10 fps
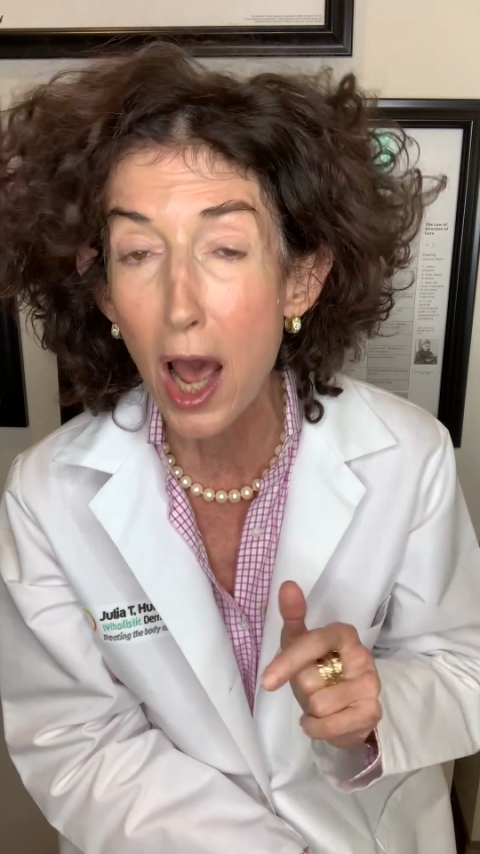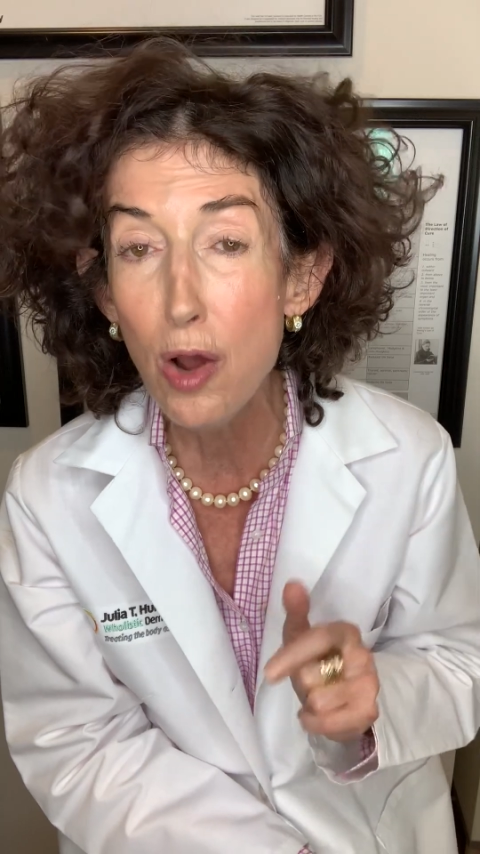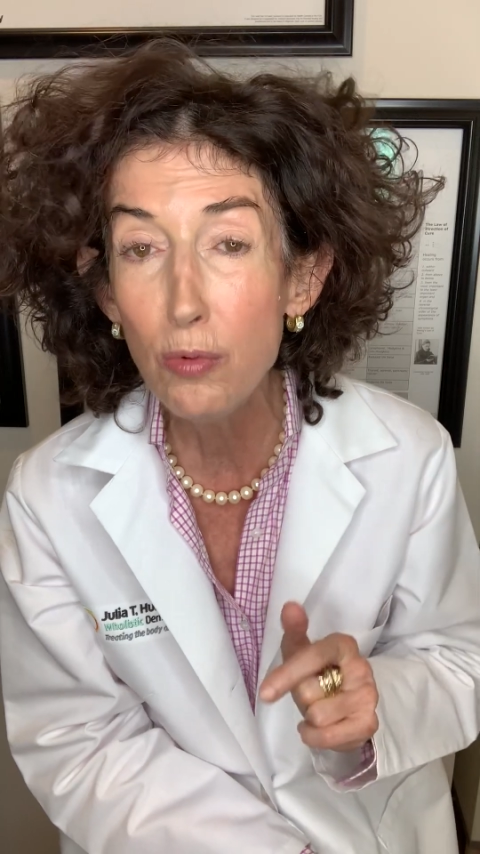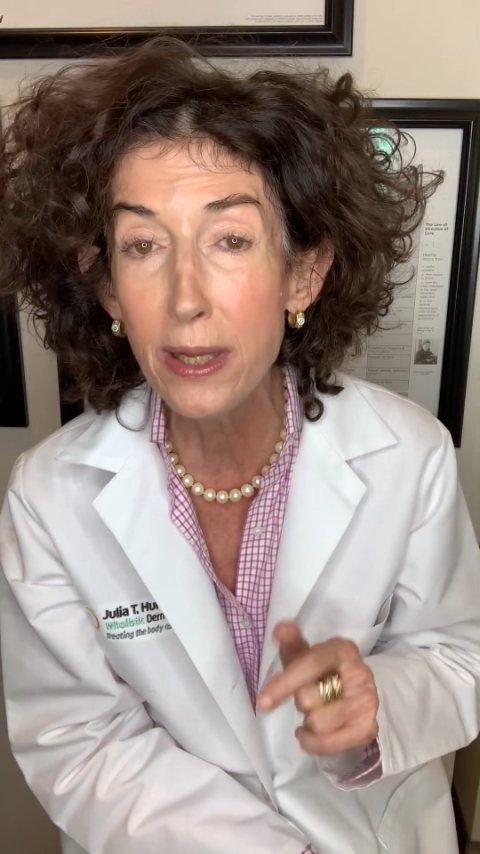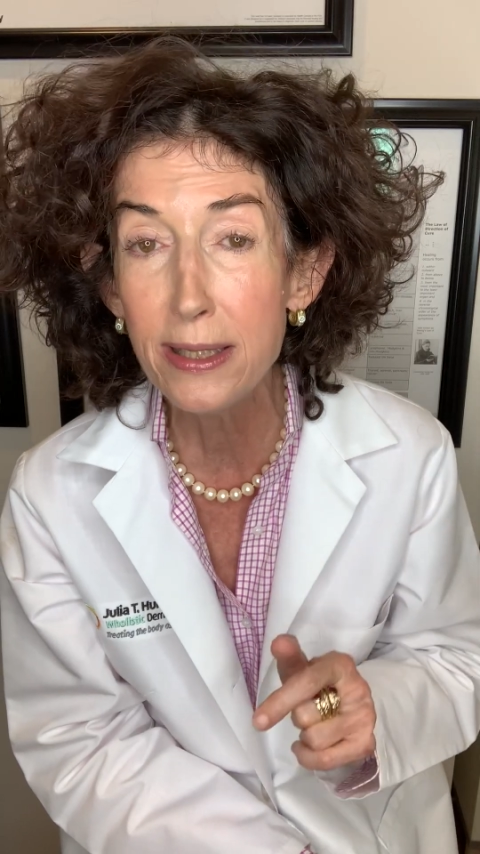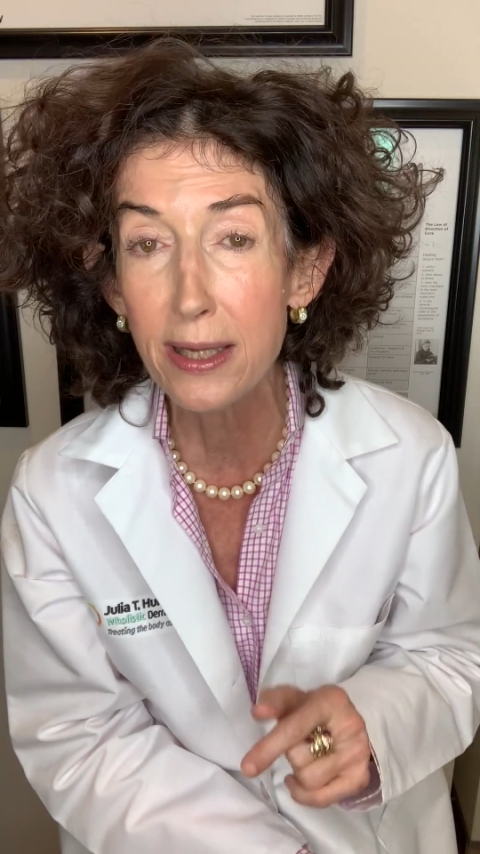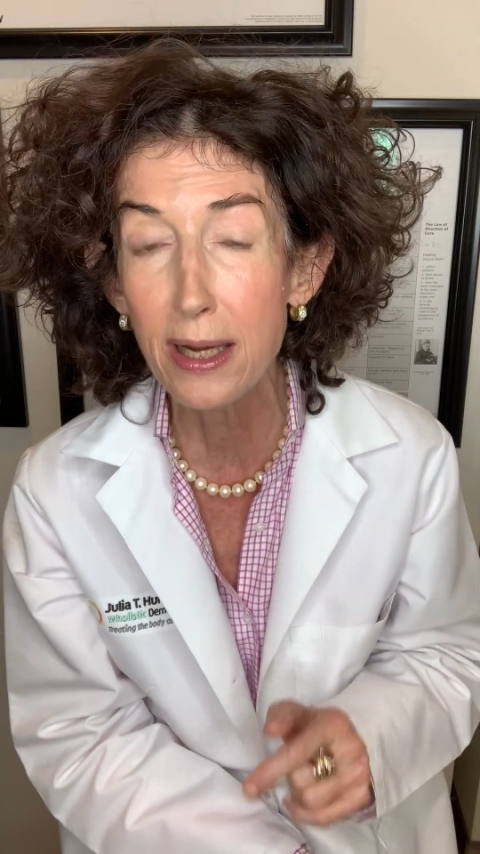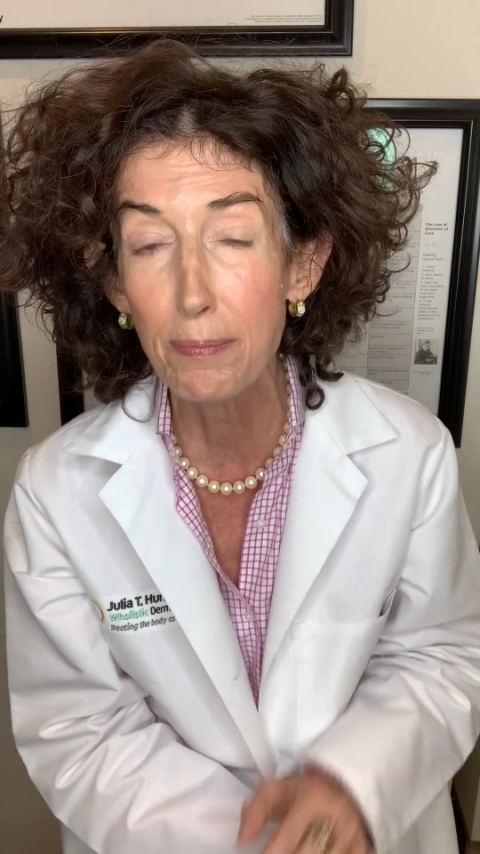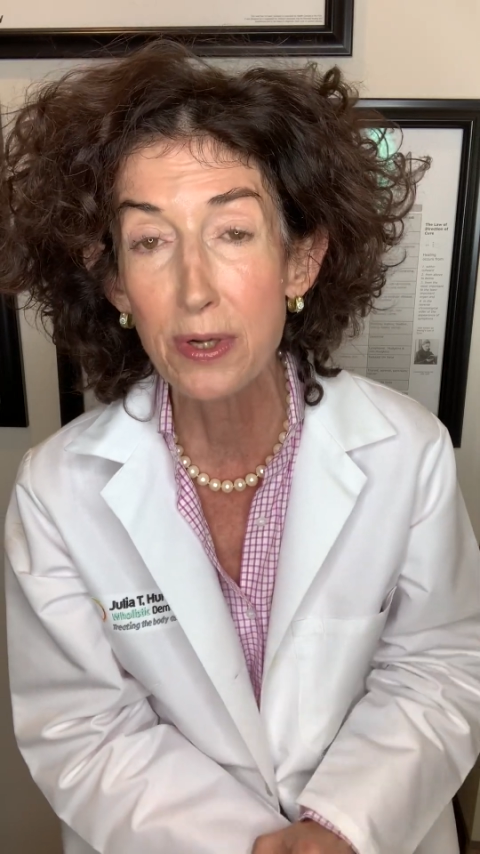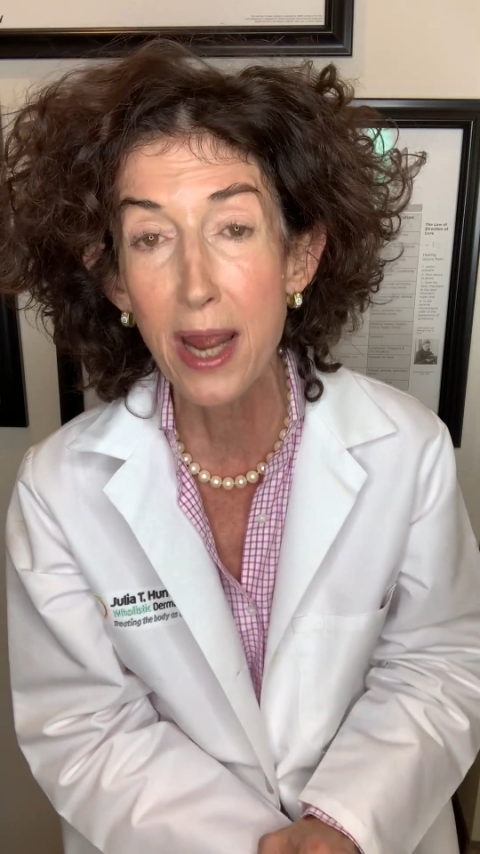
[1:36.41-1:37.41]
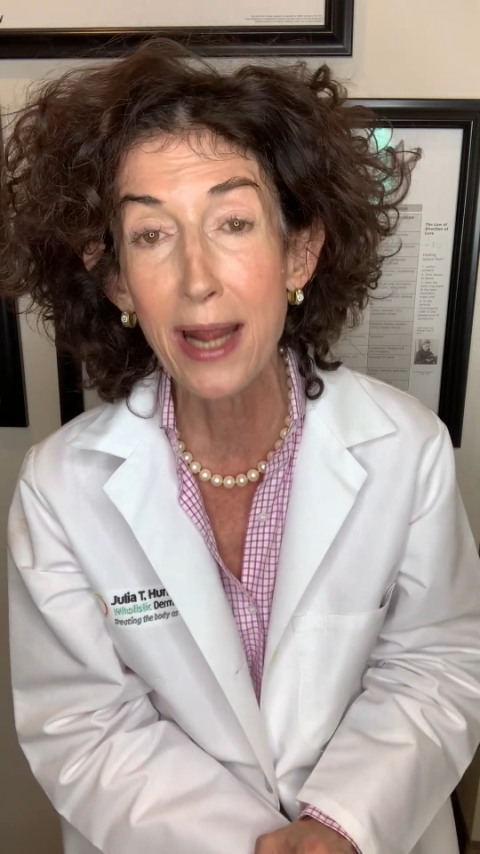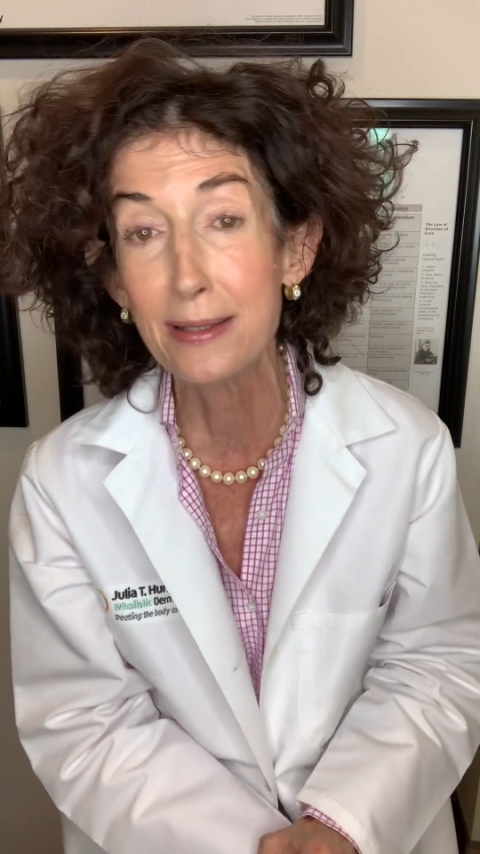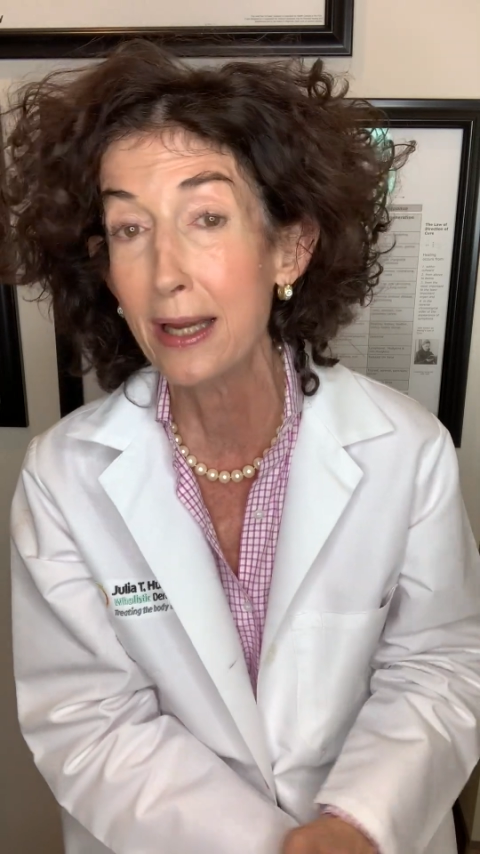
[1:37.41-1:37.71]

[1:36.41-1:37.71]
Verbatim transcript: only zinc protects,